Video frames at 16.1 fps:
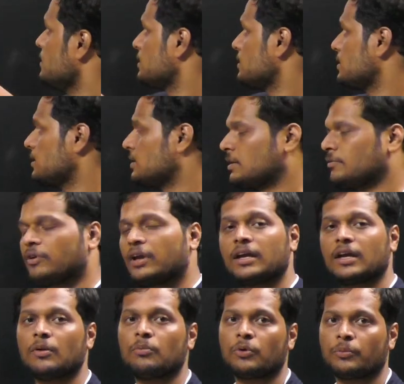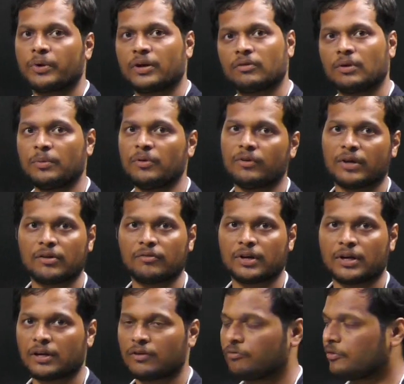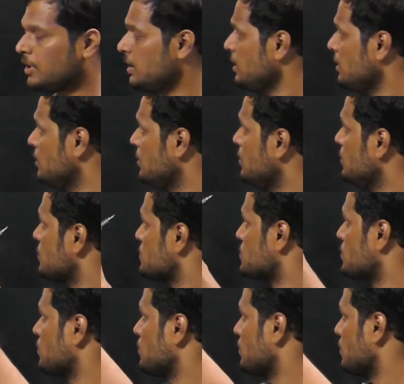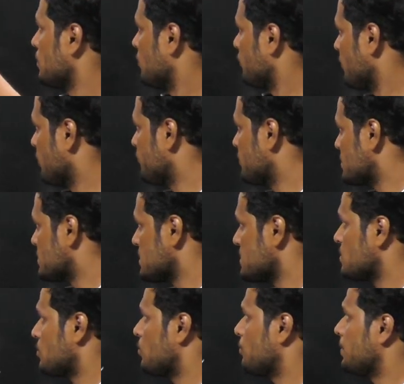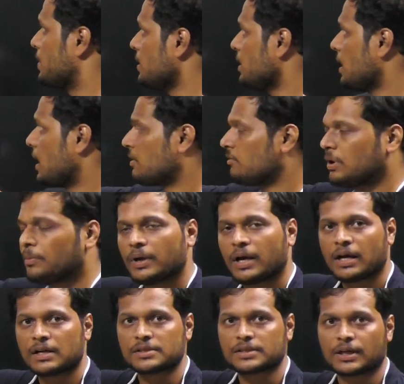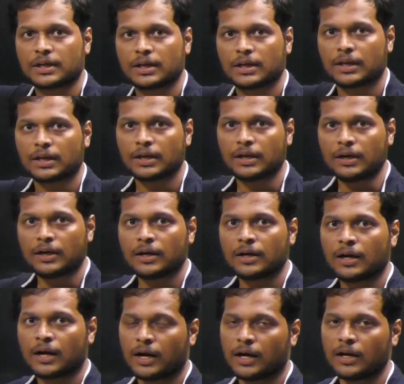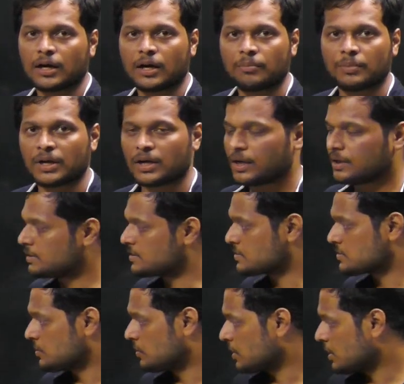the vehicle movement will be very difficult. So if this is the opening, I will be constructing here and coming like this, okay.